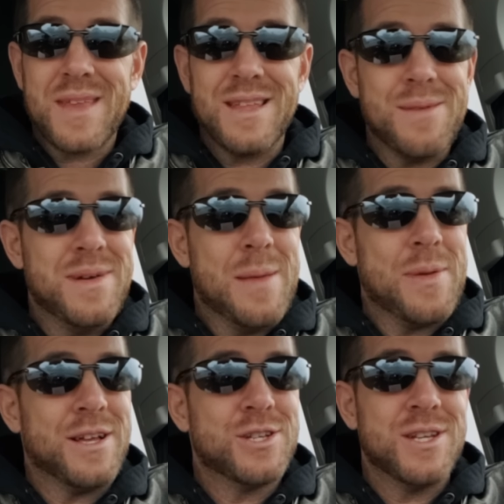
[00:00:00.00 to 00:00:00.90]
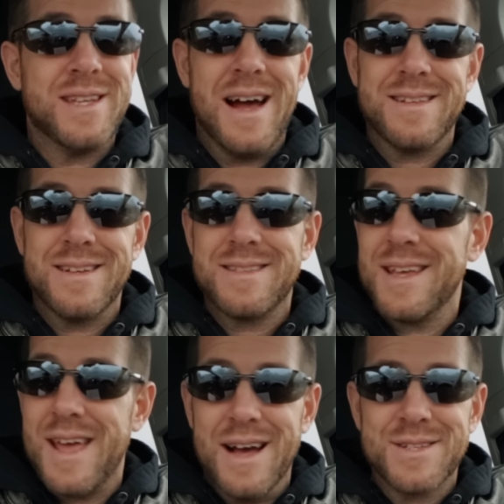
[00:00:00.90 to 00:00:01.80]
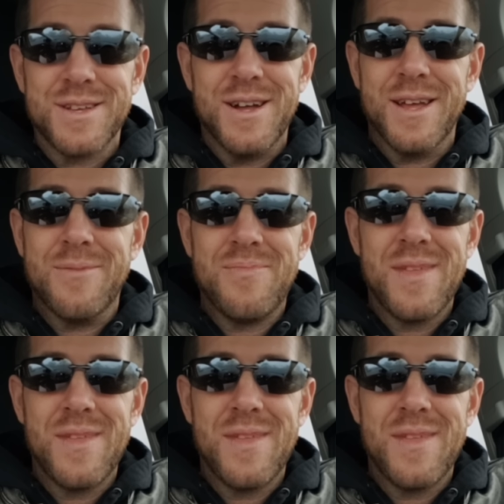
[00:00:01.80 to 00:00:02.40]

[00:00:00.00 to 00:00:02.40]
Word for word: The manipulation tactics, the gaslighting.